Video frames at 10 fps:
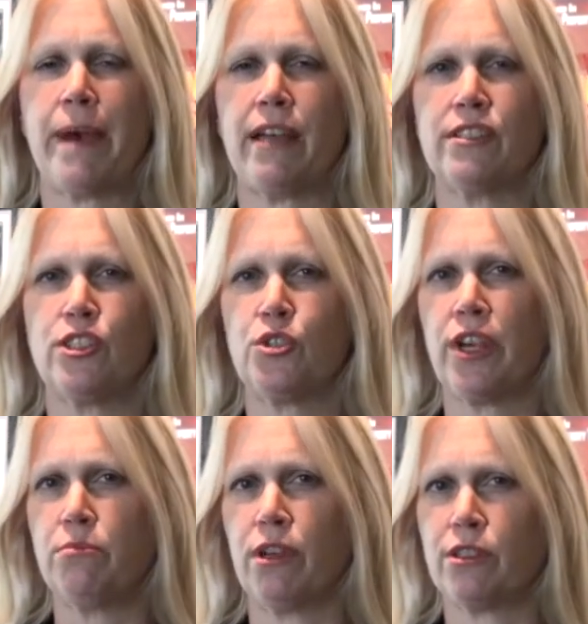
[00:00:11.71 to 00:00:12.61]
Patents and
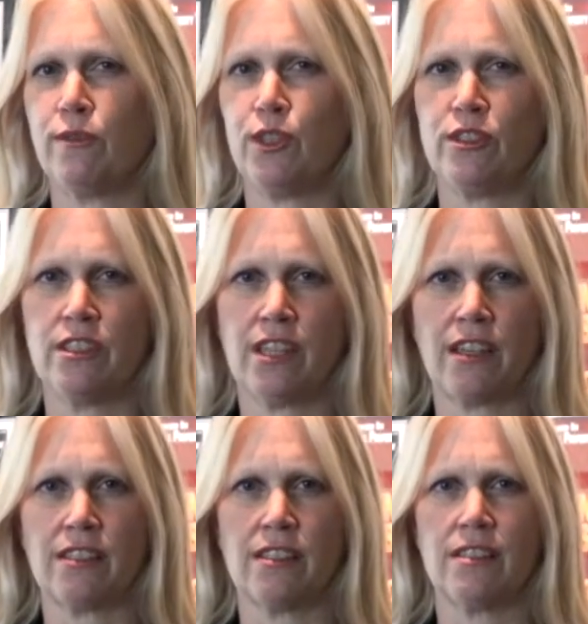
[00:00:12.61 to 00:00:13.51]
Trademarks of Houston,
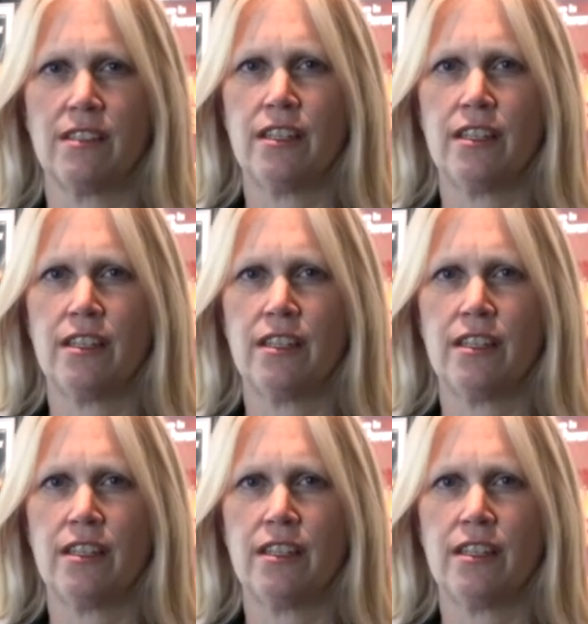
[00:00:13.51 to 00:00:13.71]
Texas.